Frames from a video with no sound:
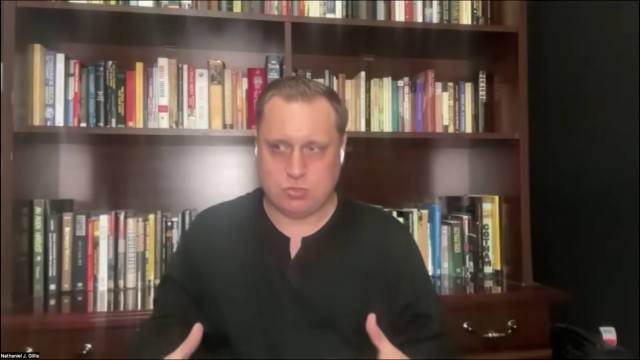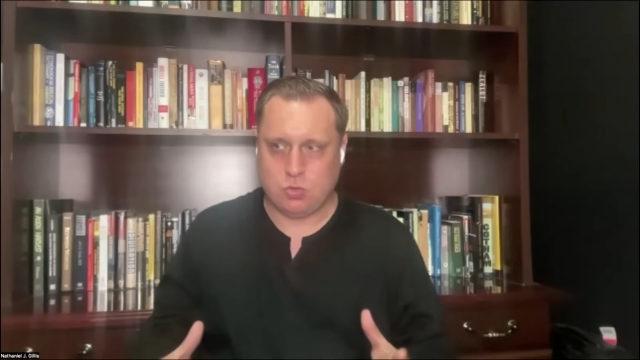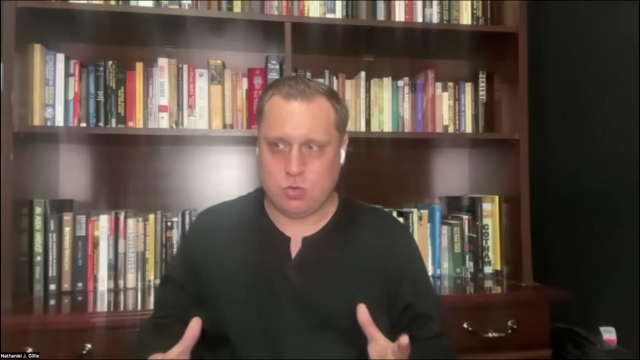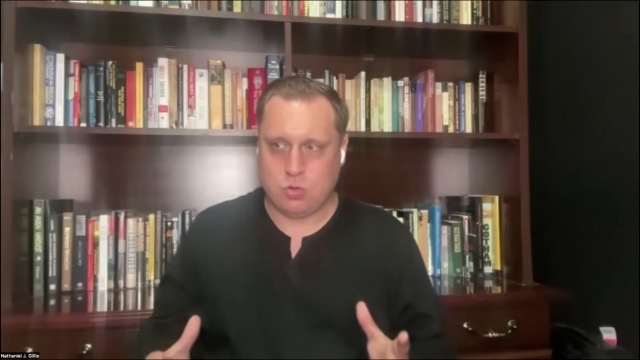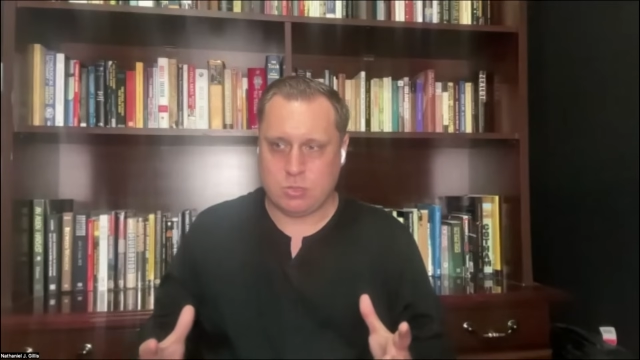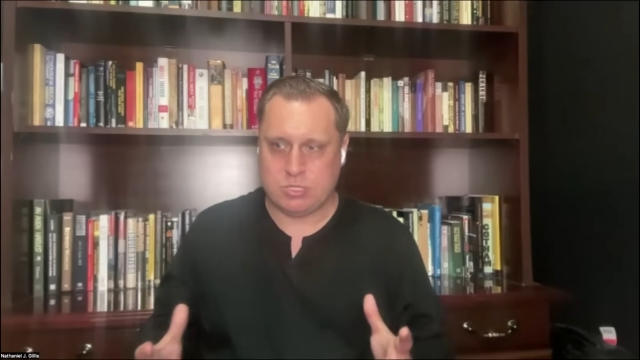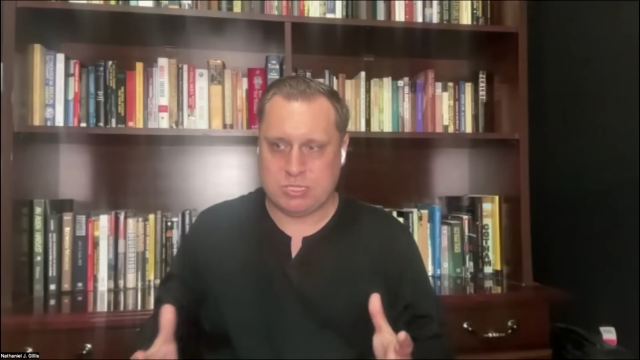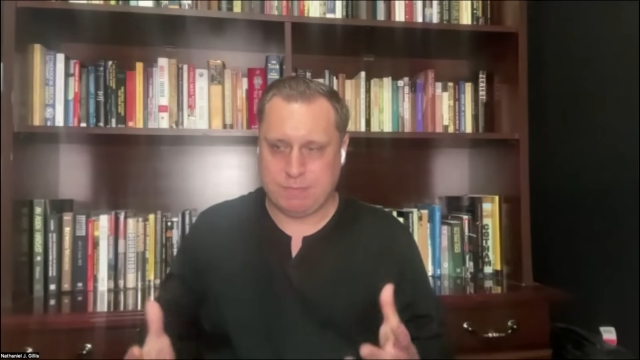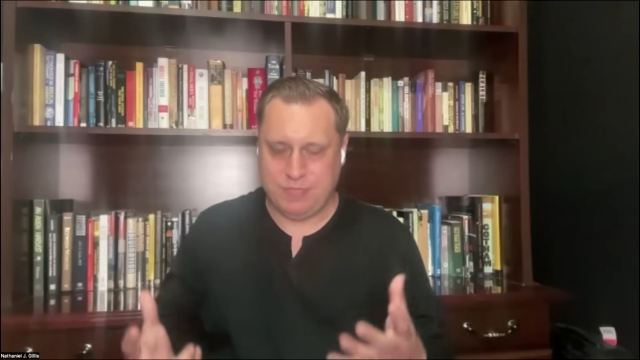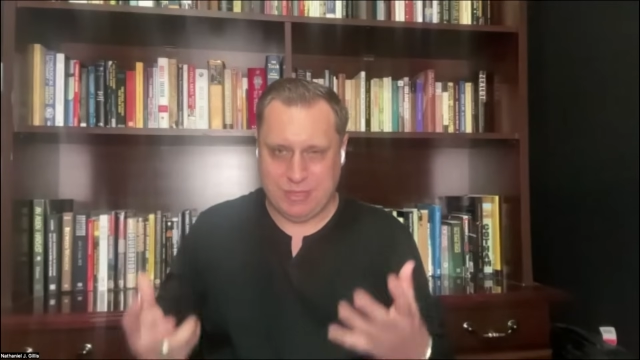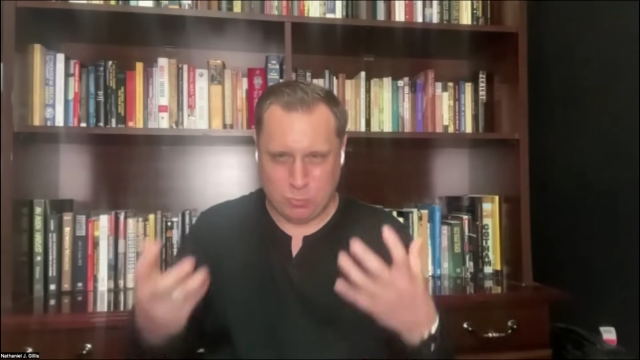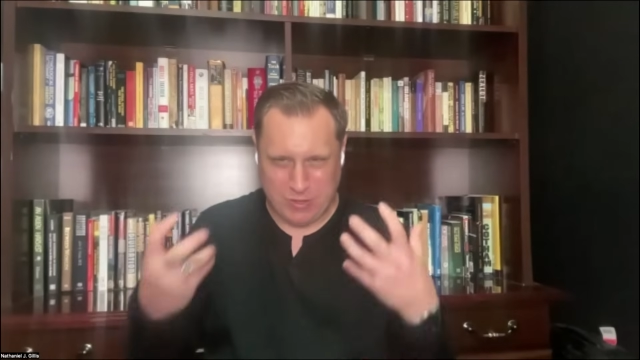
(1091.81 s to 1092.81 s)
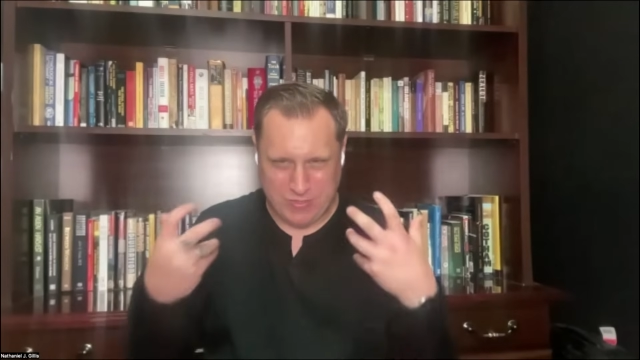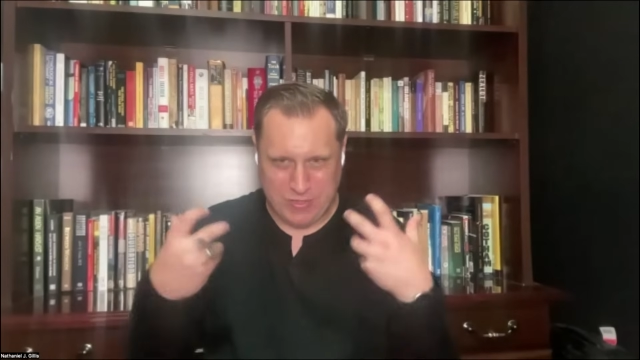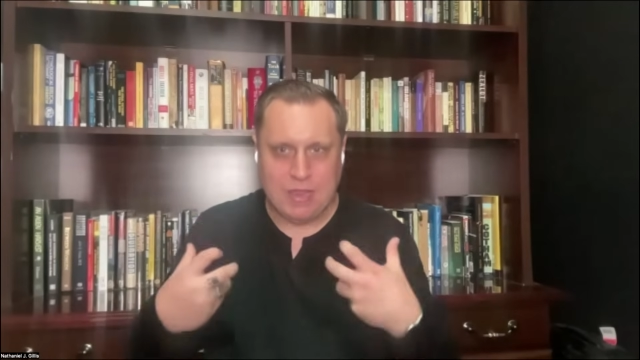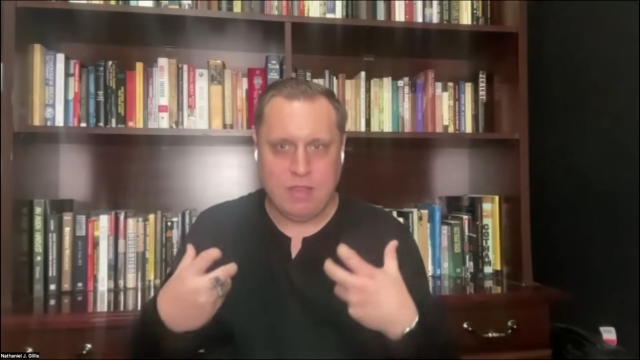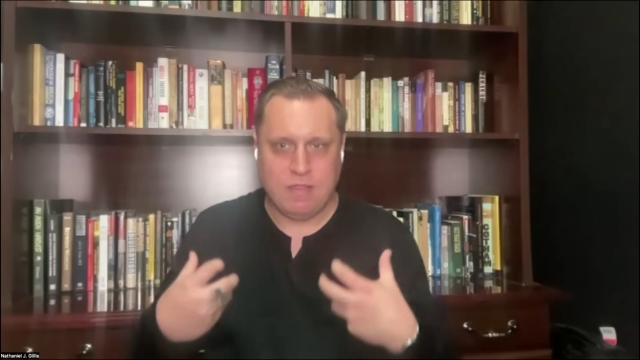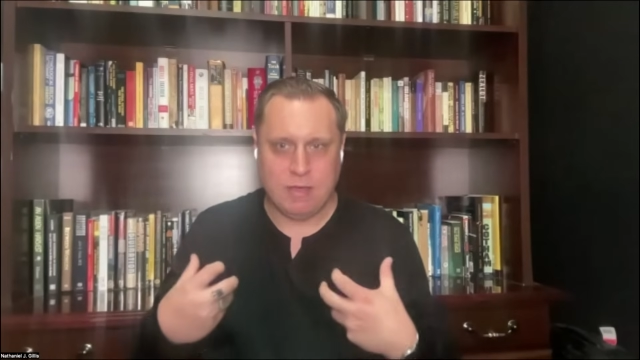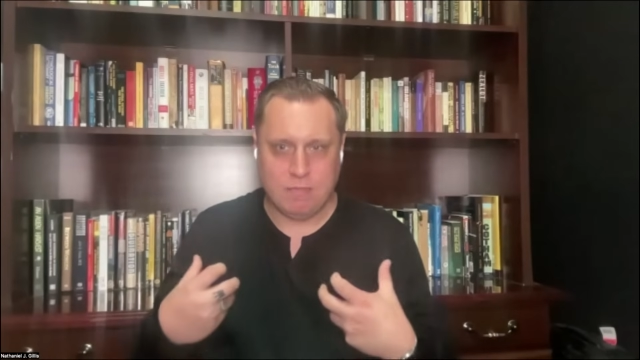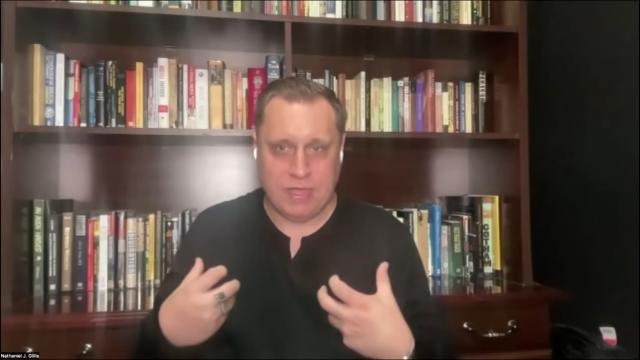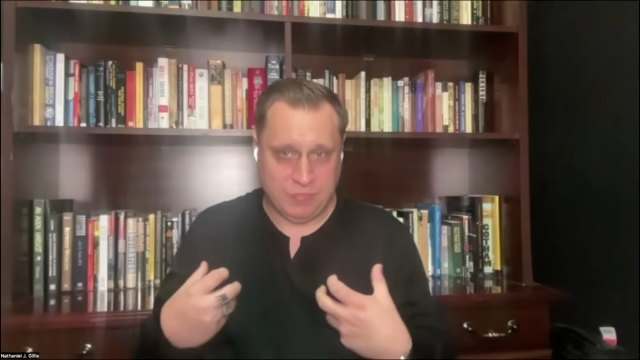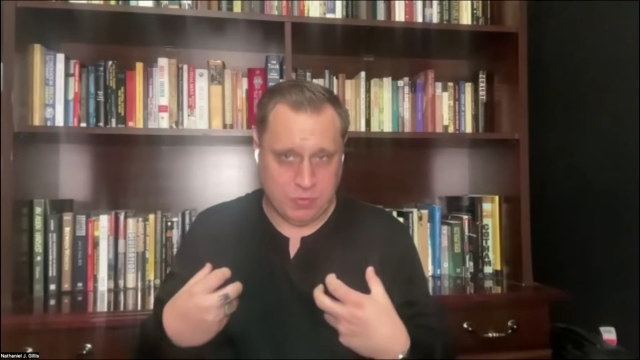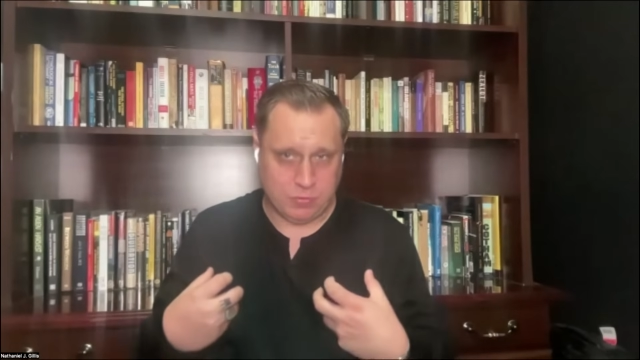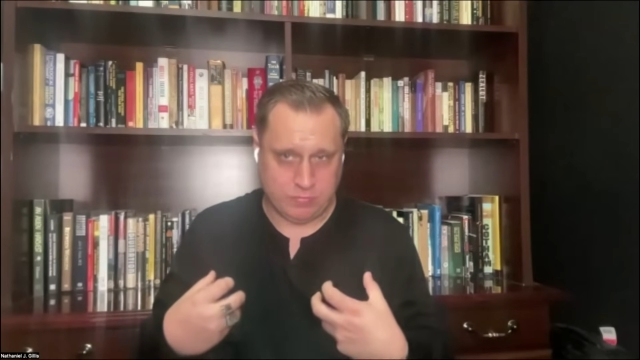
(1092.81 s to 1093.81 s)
or something within them that they're